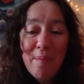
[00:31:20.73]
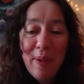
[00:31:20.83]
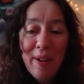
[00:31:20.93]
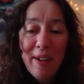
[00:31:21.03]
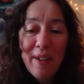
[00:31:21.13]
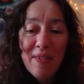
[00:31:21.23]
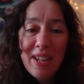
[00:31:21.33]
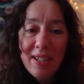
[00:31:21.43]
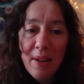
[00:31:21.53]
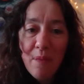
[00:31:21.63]
but uh,
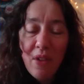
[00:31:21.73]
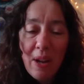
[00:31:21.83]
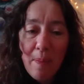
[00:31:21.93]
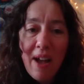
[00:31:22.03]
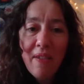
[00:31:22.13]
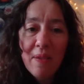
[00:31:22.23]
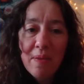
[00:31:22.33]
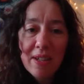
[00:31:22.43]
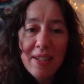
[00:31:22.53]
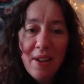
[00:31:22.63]
there's something about them
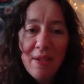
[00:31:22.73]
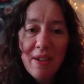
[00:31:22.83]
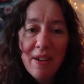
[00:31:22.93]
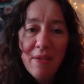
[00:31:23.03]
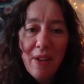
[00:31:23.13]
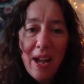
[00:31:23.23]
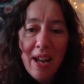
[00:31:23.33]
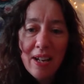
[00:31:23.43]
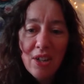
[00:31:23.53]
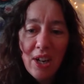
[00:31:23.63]
that's so kind of
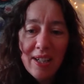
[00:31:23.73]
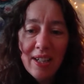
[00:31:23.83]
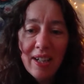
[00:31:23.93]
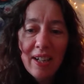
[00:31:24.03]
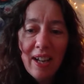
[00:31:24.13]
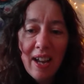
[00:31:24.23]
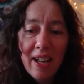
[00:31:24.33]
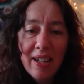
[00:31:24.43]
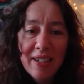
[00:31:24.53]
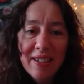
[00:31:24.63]
energetic
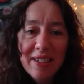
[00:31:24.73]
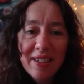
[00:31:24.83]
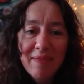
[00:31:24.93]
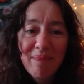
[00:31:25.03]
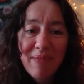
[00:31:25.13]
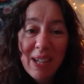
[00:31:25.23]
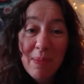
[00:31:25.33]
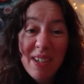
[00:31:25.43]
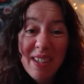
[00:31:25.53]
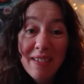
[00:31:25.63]
and I
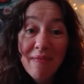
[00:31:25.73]
suppose